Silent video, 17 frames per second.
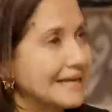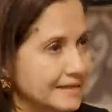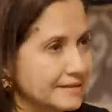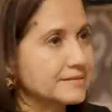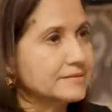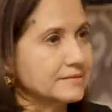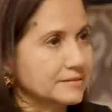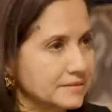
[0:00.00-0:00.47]

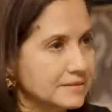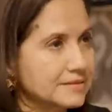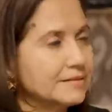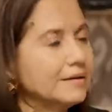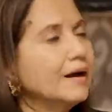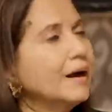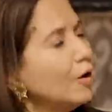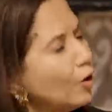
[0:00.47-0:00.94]
actors,
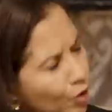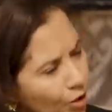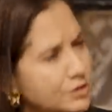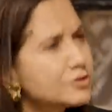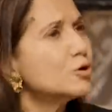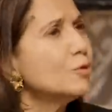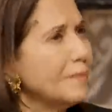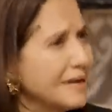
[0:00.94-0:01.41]

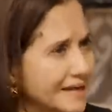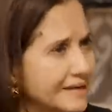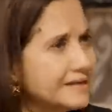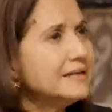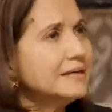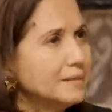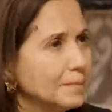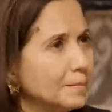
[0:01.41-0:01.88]
also
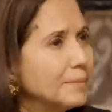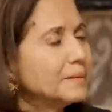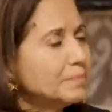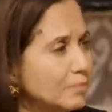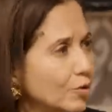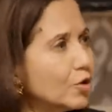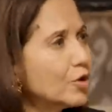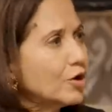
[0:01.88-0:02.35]
men,
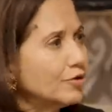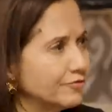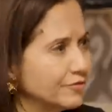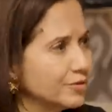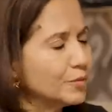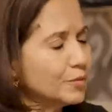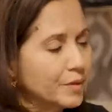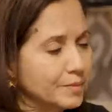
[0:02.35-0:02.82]
but more
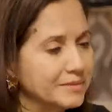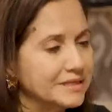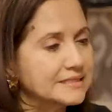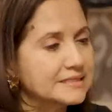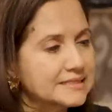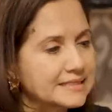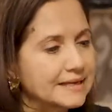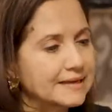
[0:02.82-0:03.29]
often
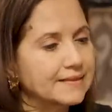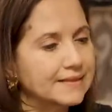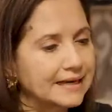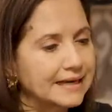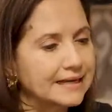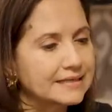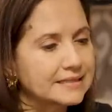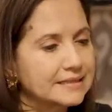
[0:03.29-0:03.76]
women, say
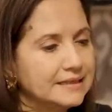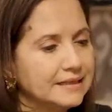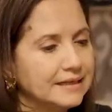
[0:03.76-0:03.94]
that,